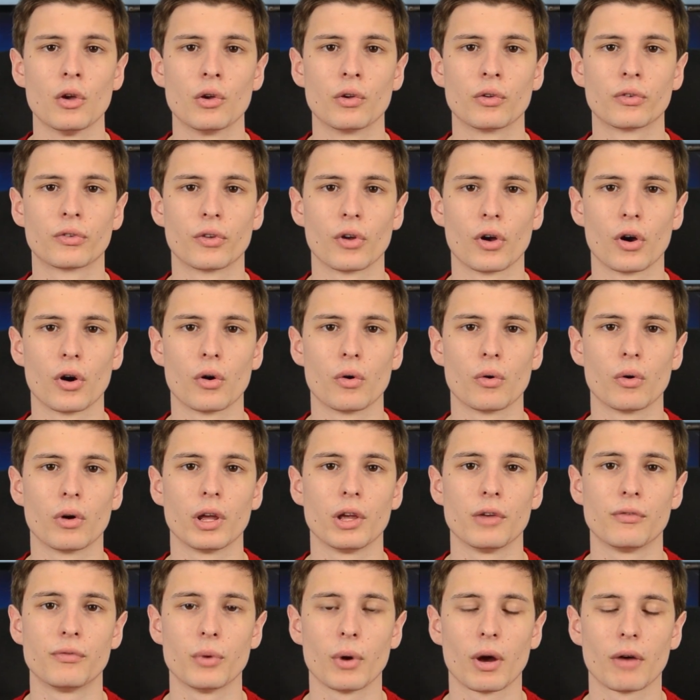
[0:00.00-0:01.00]
So
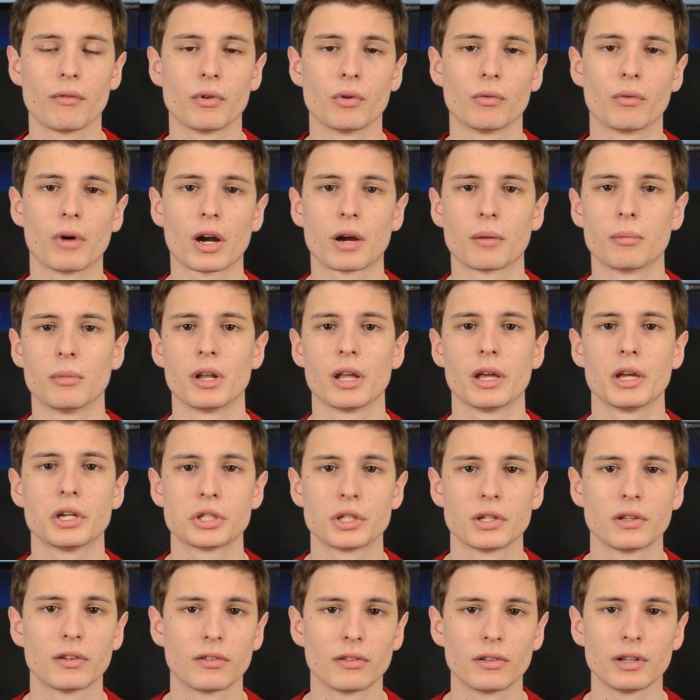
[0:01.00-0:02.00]
if you have any
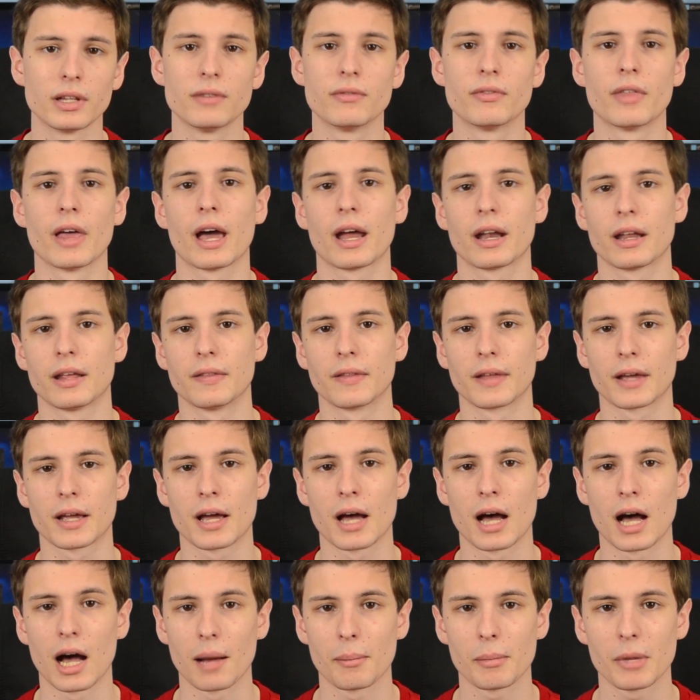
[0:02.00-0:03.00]
recommendations, leave that in the
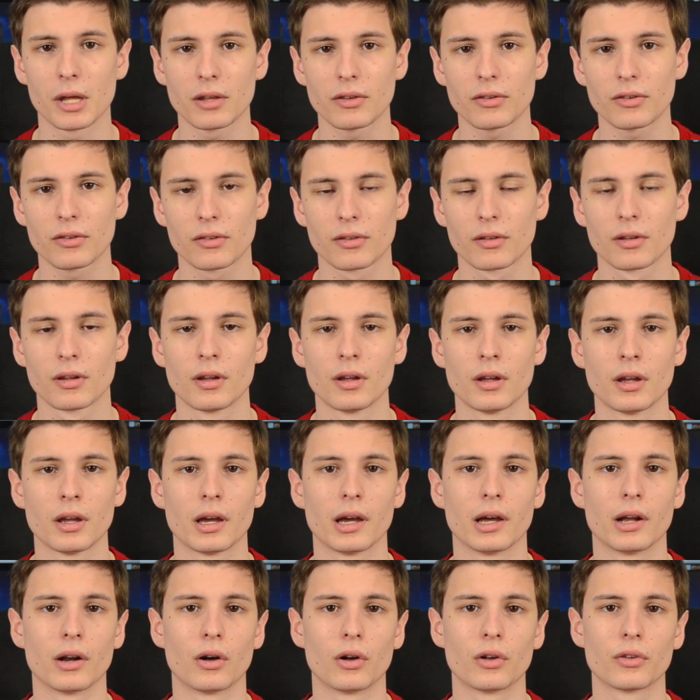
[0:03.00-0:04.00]
comments.
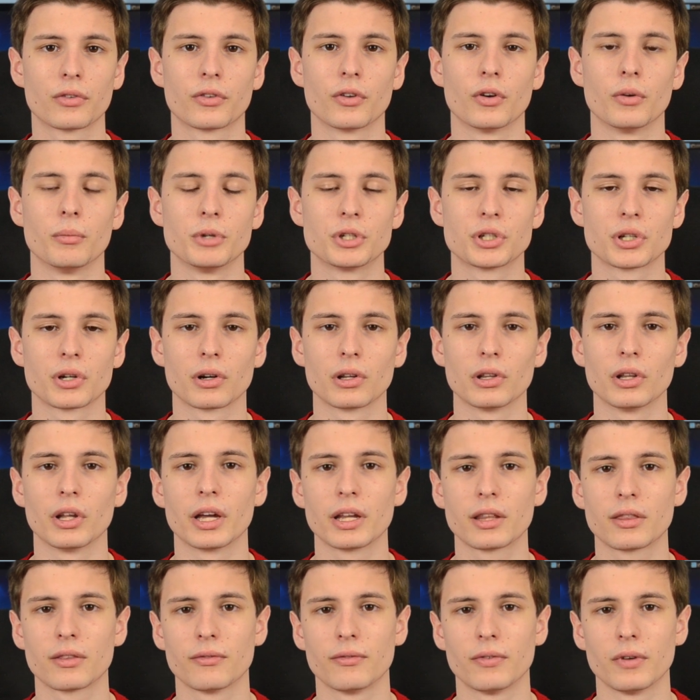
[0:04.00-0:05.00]
And also be sure to
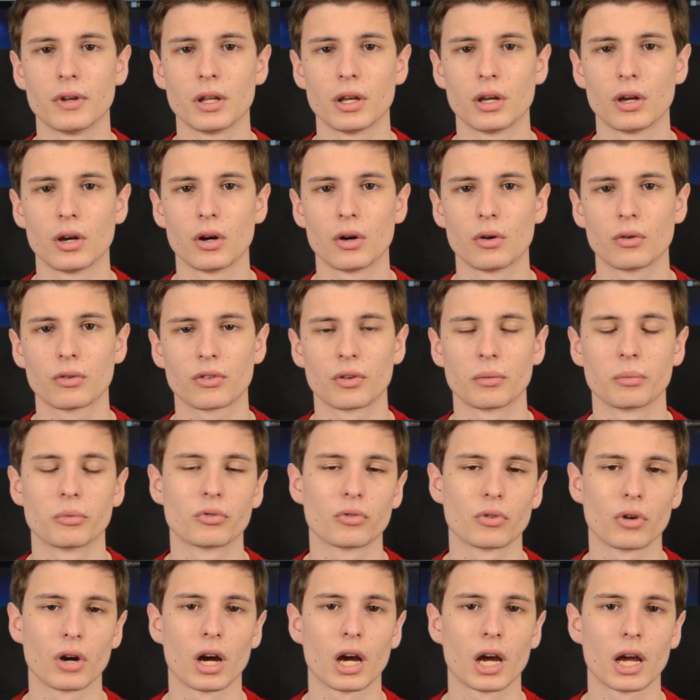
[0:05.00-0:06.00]
like the video,
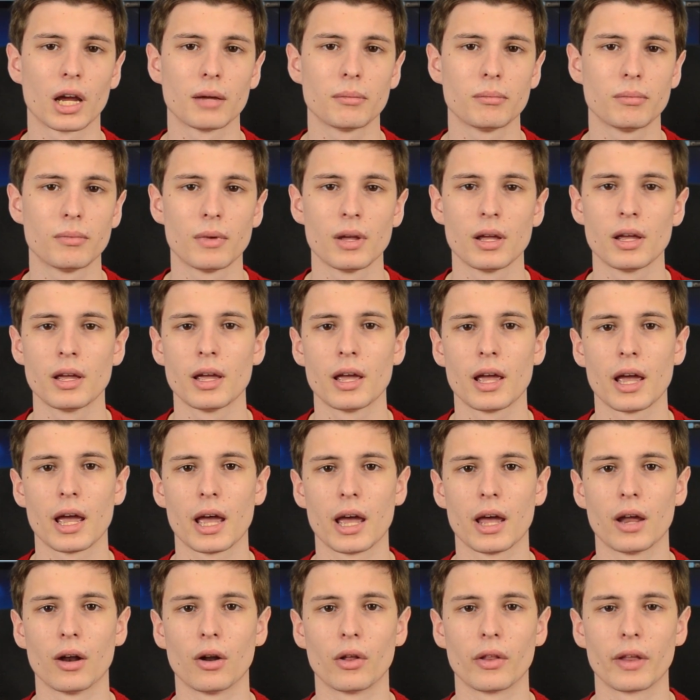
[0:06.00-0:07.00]
subscribe,
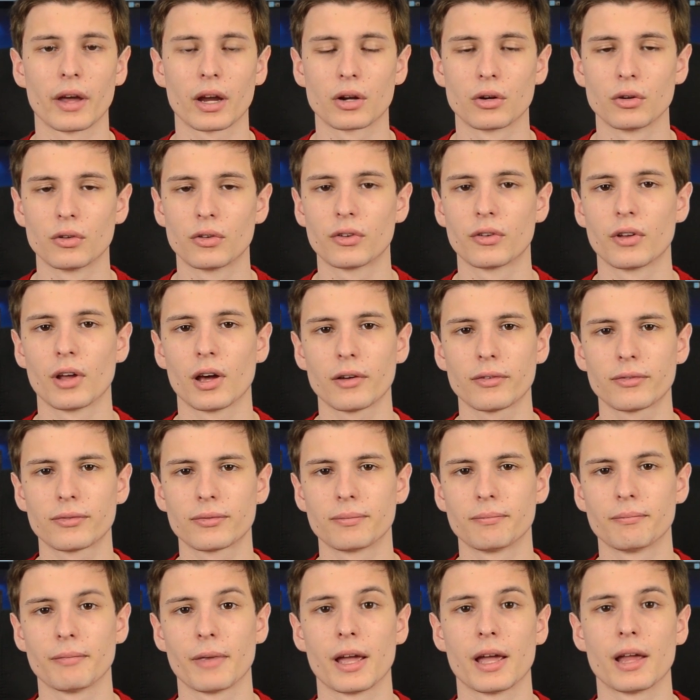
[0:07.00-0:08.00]
and all that good
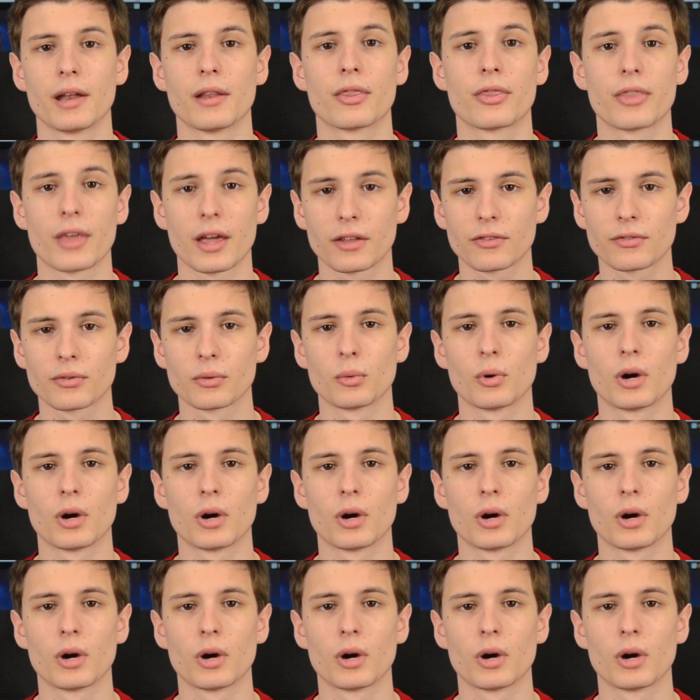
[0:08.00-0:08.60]
stuff. And thanks for